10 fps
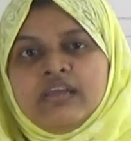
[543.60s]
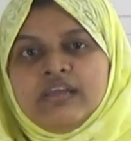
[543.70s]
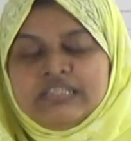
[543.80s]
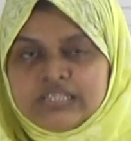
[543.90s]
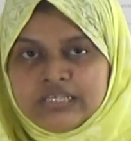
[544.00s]

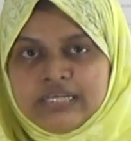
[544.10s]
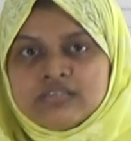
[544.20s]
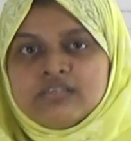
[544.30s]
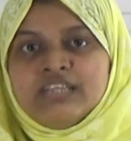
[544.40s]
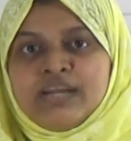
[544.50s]
internet,
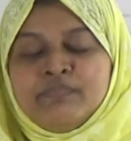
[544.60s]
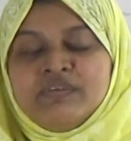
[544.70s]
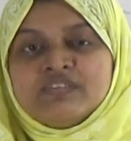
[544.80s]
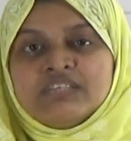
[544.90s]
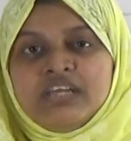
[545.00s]
that
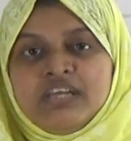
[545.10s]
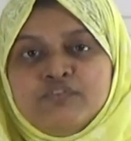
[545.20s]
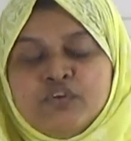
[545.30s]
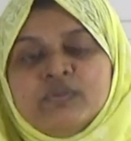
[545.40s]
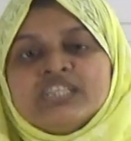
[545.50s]
means
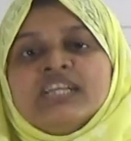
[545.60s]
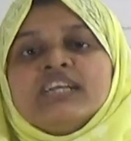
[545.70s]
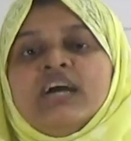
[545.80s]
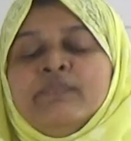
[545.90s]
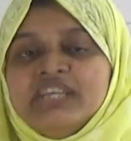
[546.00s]
information and
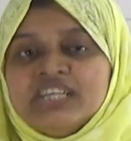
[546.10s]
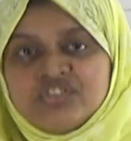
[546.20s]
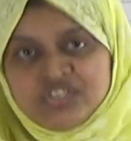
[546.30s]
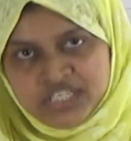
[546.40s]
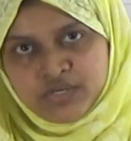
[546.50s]

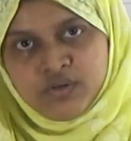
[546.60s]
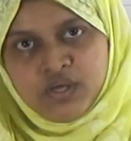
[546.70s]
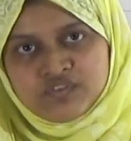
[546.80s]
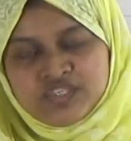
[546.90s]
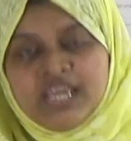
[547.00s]
communication
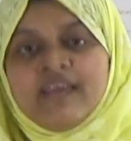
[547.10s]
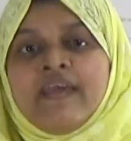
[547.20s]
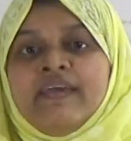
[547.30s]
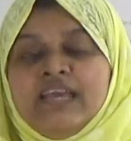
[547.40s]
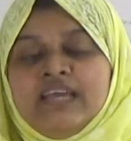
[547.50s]
technology
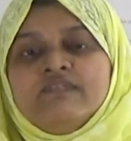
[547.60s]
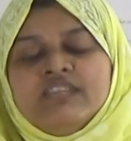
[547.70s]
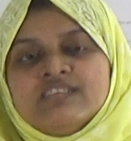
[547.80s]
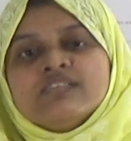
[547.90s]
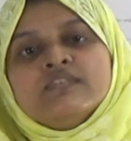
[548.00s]
in
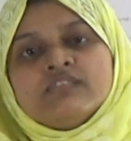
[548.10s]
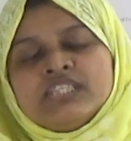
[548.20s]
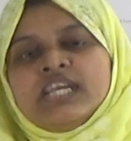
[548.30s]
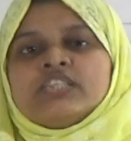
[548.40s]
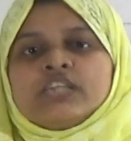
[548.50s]
this
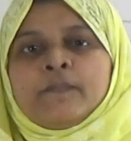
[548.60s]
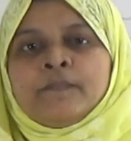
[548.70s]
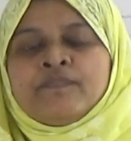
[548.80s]
sector.